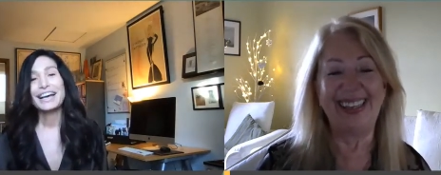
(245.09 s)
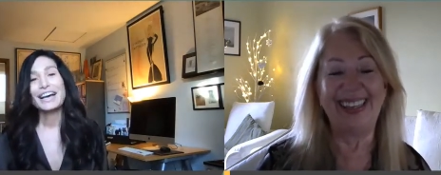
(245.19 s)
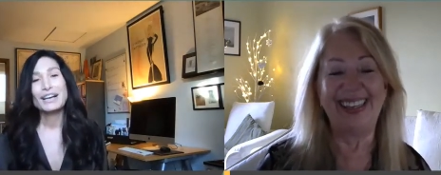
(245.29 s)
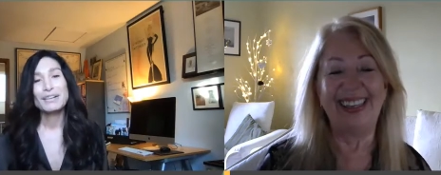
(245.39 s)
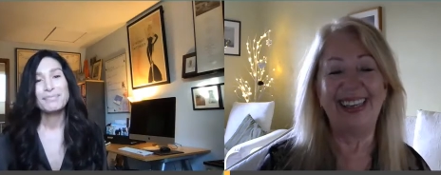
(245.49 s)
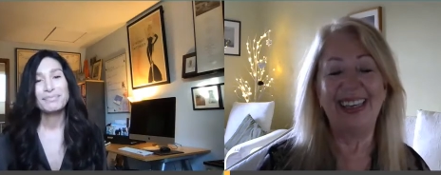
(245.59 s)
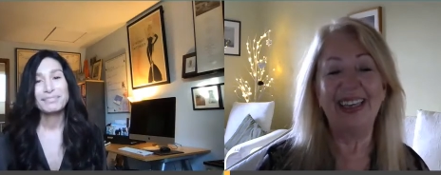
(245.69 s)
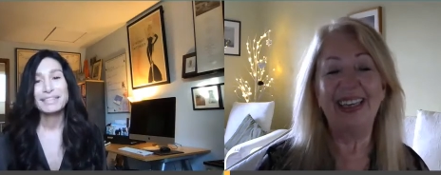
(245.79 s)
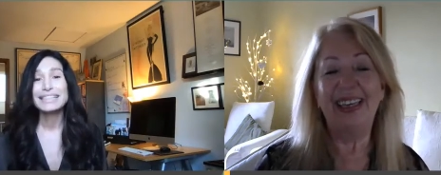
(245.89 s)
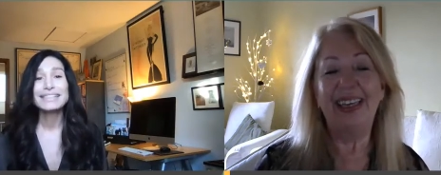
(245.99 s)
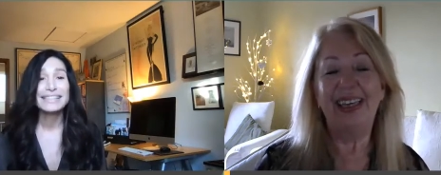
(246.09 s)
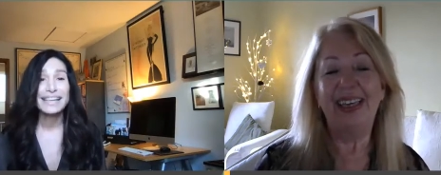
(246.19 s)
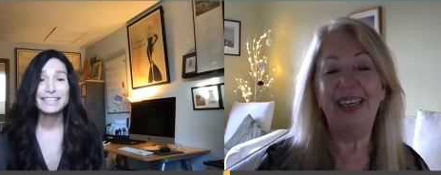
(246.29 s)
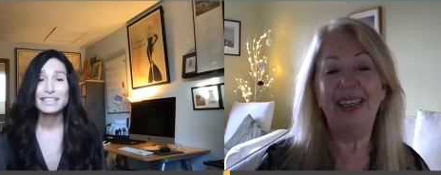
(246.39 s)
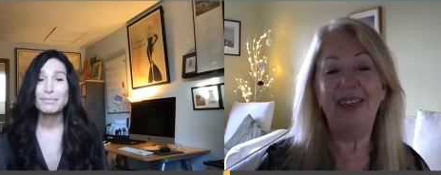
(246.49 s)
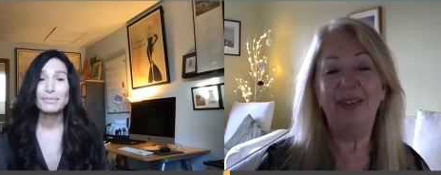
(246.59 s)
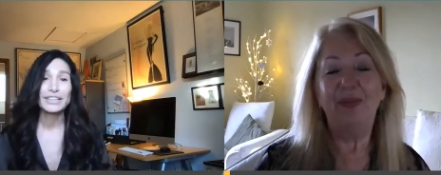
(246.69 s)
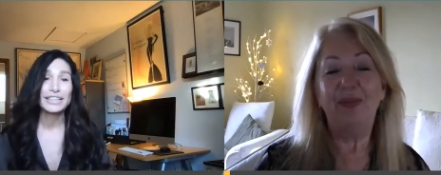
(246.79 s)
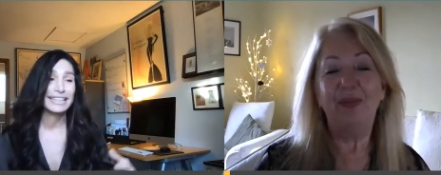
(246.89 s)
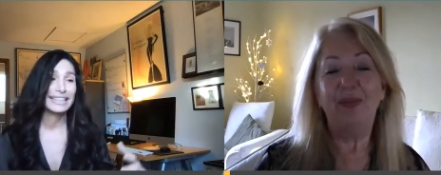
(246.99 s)
Speaker 1: Um, these days, I'm
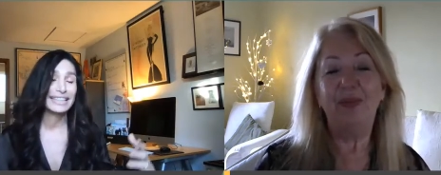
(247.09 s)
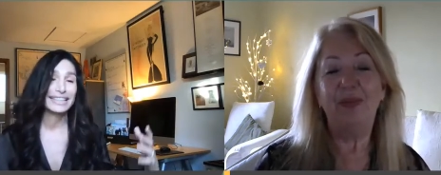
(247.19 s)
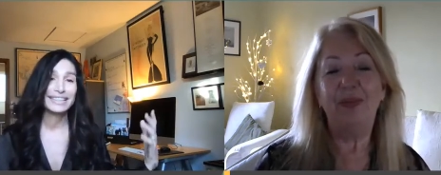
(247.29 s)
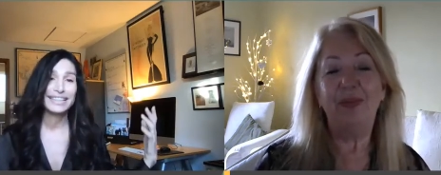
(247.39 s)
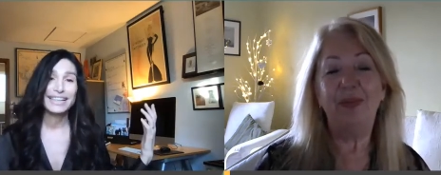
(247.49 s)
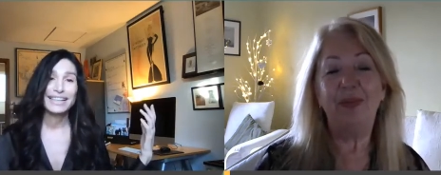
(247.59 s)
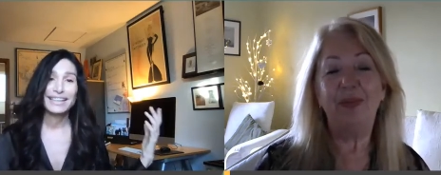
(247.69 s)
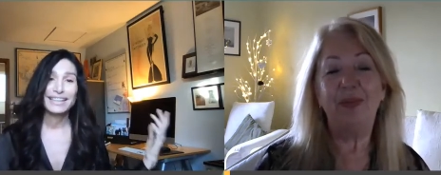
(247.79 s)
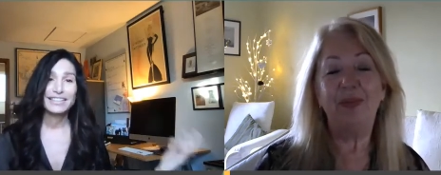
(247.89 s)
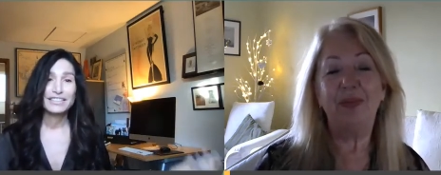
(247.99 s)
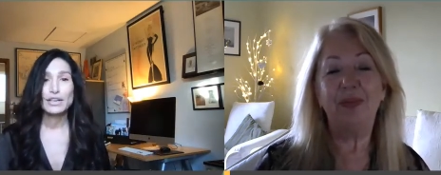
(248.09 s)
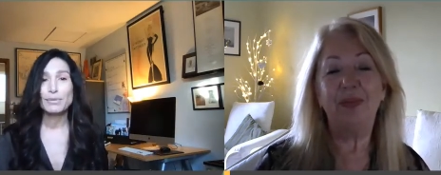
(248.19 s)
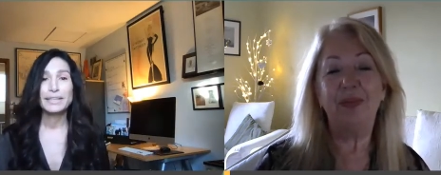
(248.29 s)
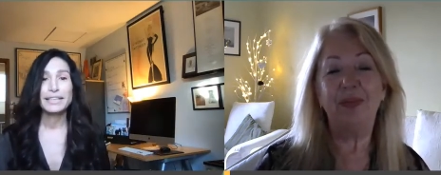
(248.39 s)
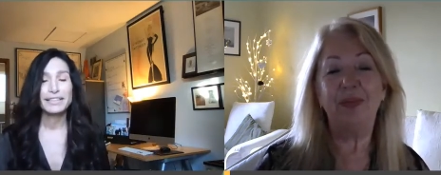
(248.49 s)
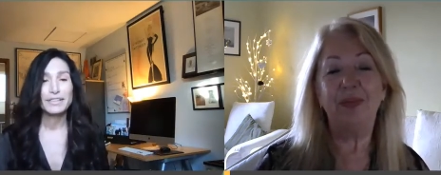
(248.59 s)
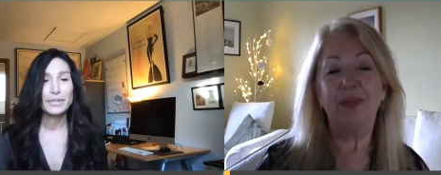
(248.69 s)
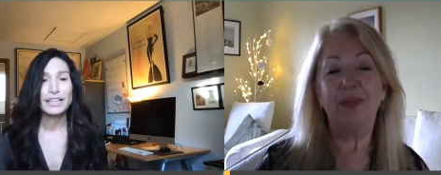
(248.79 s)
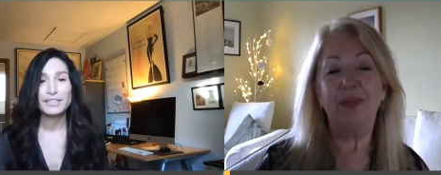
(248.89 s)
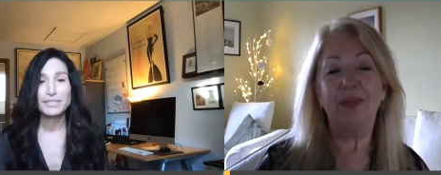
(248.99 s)
working in Adobe
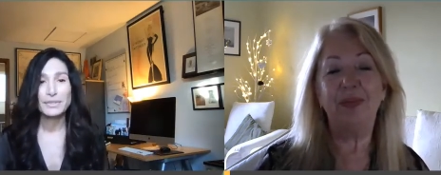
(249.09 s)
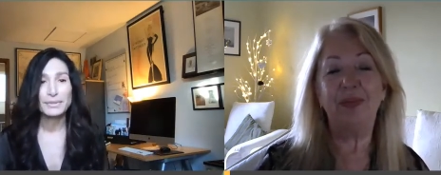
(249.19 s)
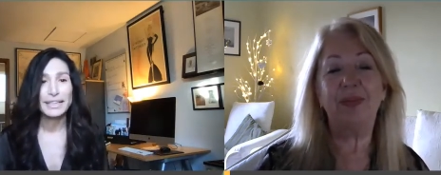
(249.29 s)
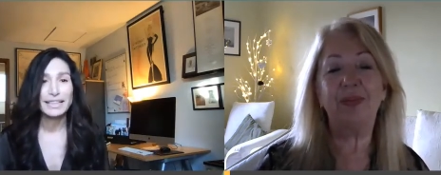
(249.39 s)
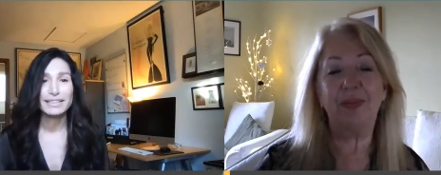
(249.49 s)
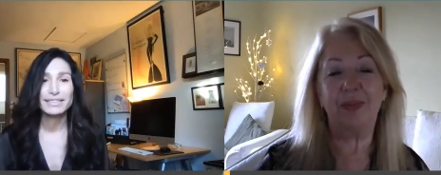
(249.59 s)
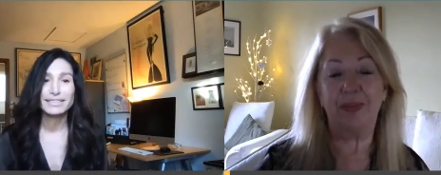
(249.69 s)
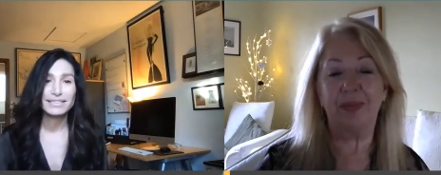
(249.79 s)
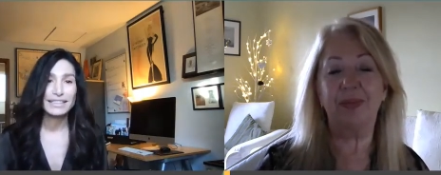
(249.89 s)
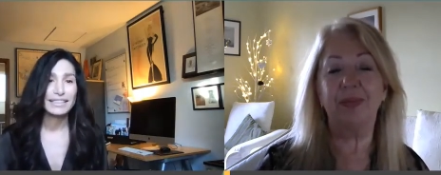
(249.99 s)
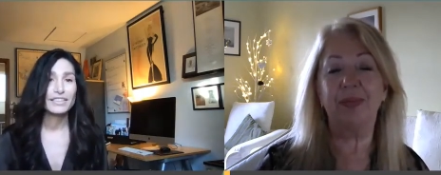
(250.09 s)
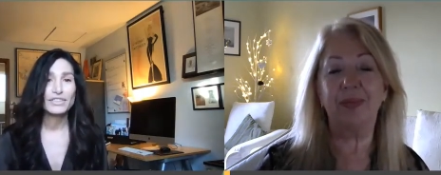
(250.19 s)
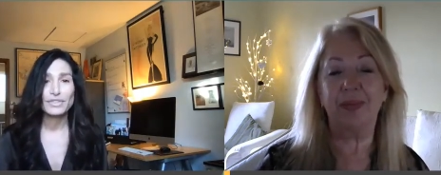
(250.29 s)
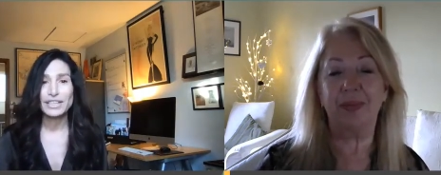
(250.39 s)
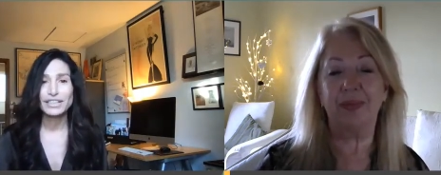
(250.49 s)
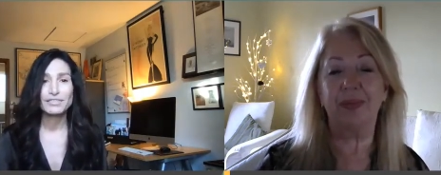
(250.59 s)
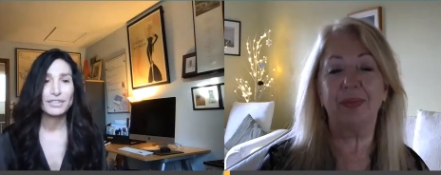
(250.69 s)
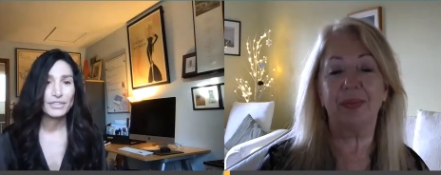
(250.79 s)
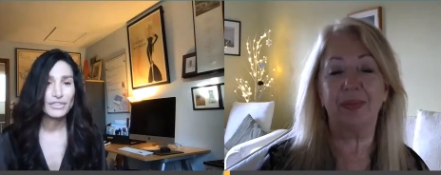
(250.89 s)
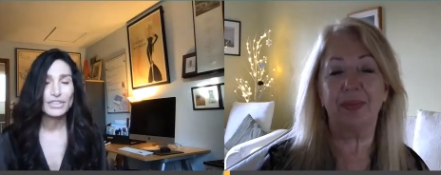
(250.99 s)
Creative Suite, Illustrator,
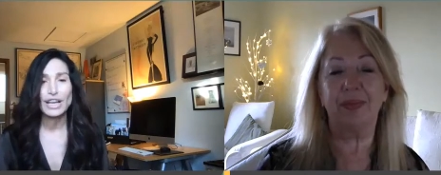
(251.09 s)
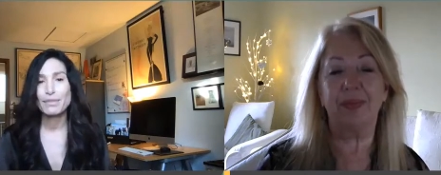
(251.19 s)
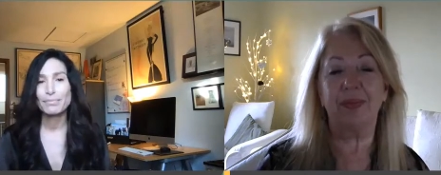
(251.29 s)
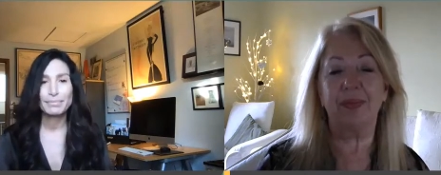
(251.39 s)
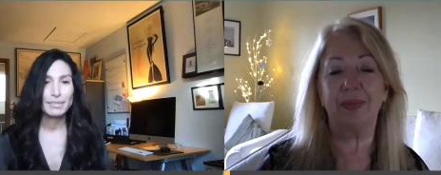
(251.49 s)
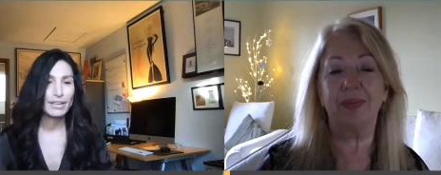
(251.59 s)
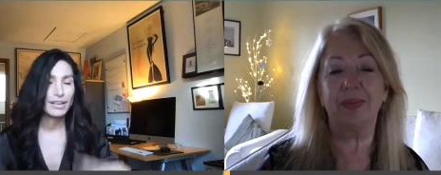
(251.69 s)
Photoshop, uh,